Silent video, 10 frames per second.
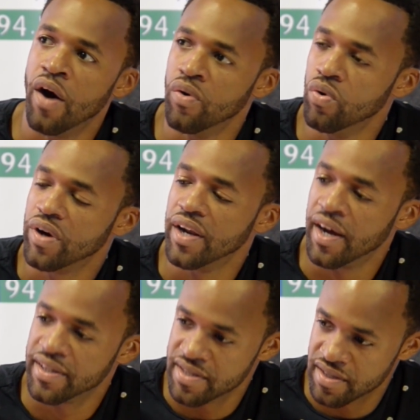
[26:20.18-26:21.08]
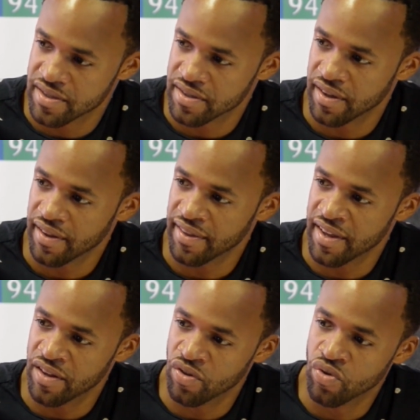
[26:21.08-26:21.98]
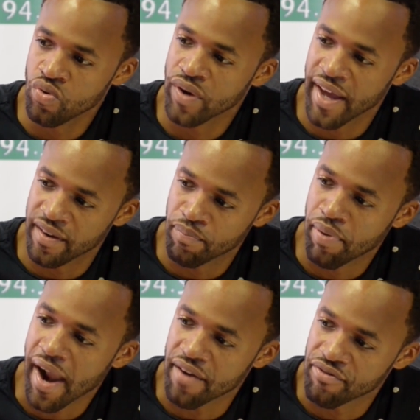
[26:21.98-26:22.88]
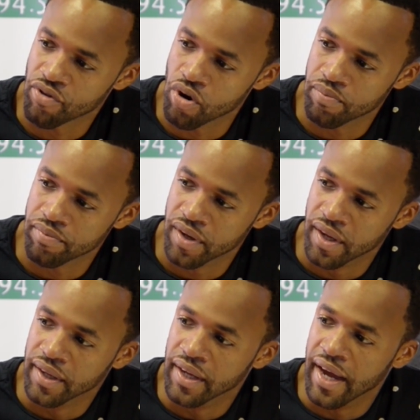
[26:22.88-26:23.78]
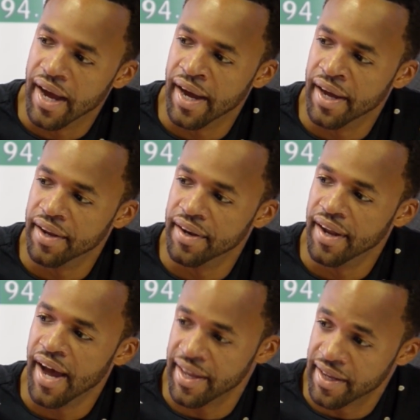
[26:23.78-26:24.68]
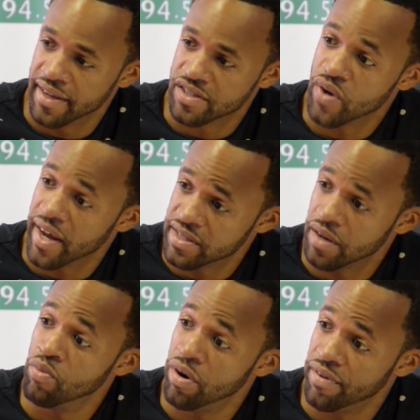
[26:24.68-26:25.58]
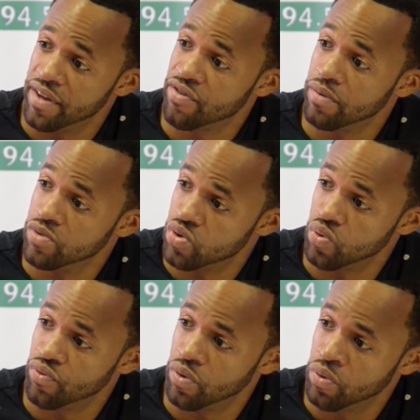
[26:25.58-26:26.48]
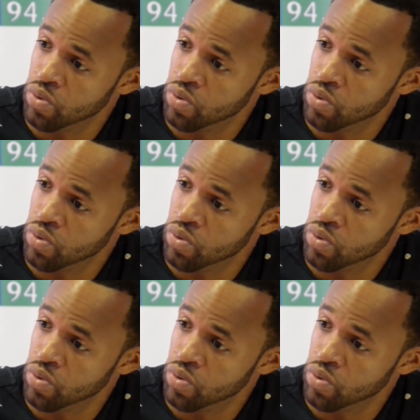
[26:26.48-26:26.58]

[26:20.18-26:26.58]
local artists, they do get a platform, and I guess you had some revelers from Zuvo.